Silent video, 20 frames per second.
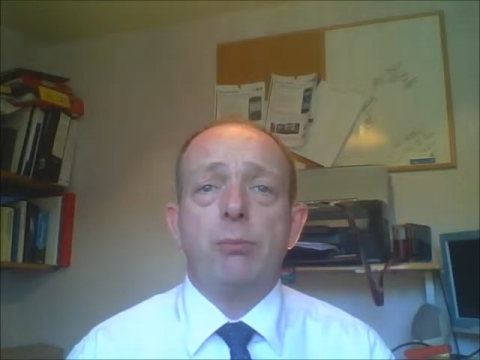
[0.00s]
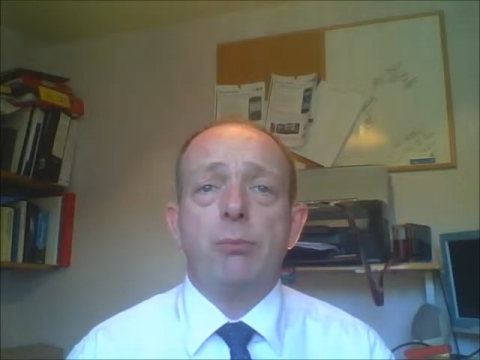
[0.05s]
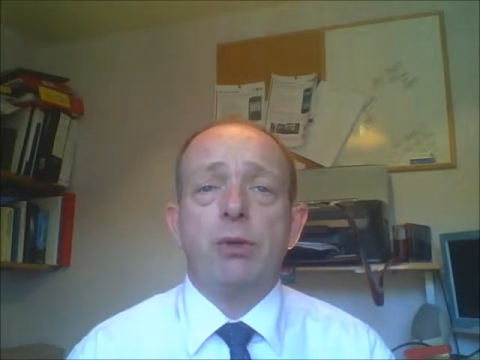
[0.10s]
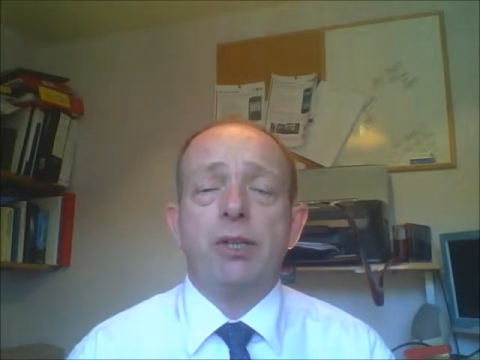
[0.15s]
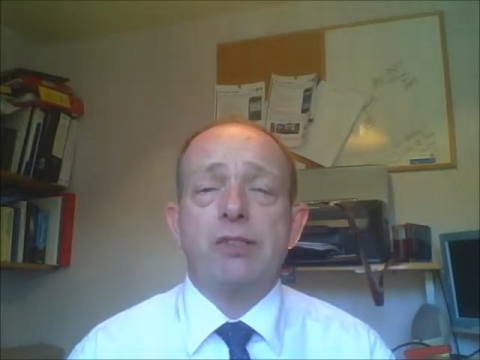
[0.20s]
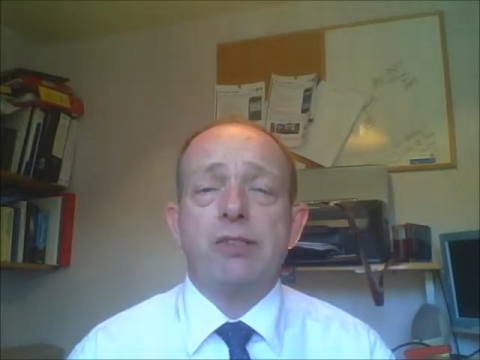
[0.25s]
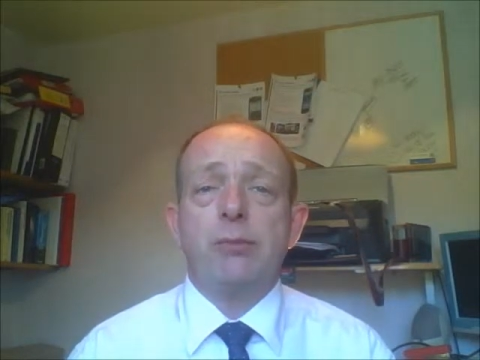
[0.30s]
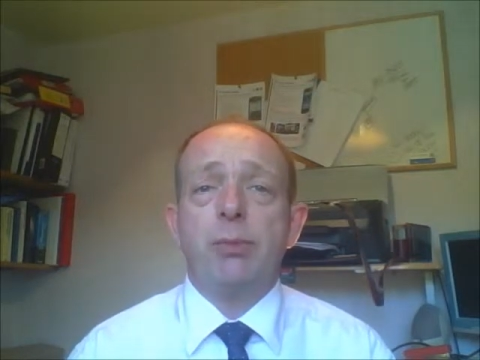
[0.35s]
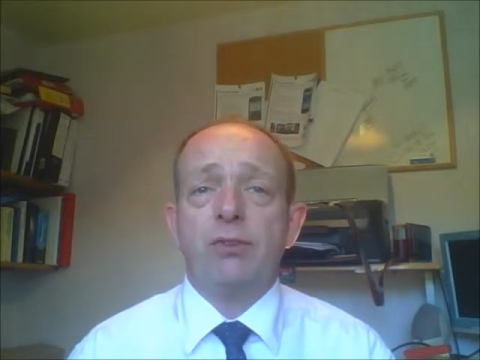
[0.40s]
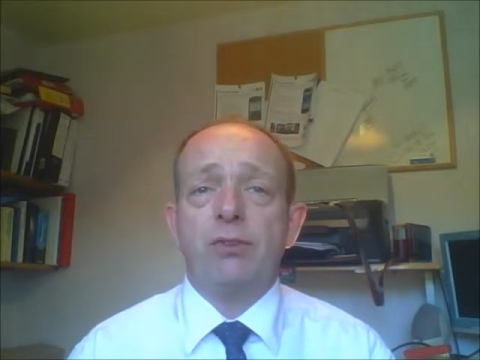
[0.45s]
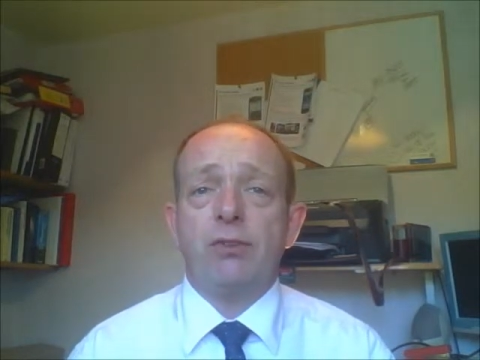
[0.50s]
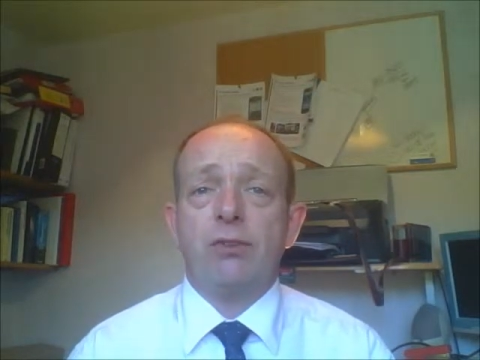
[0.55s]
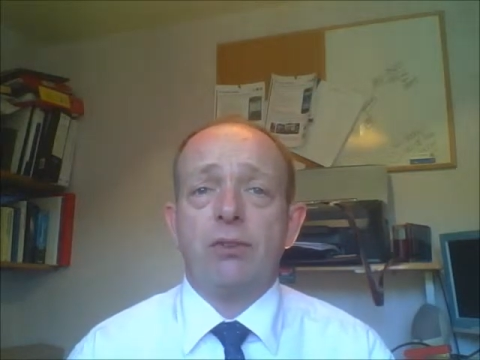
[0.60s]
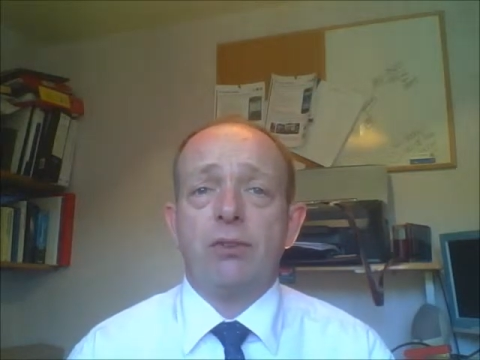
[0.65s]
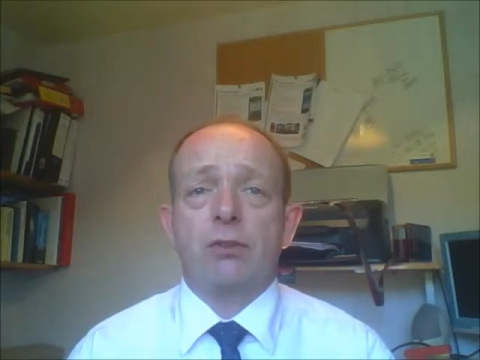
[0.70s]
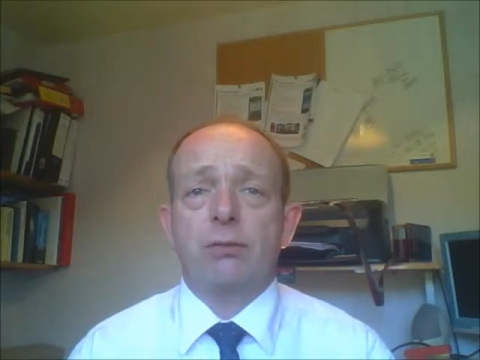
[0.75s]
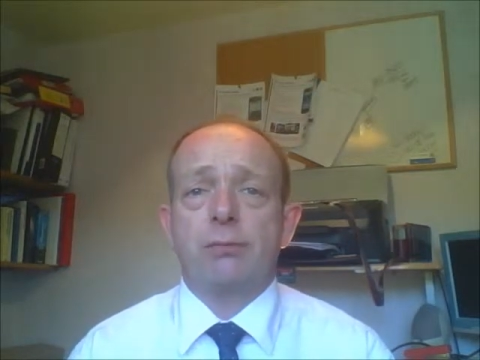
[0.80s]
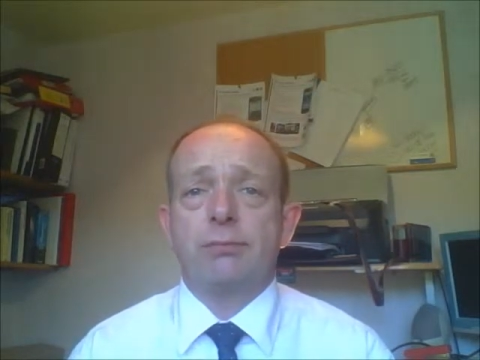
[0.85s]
but it's a business.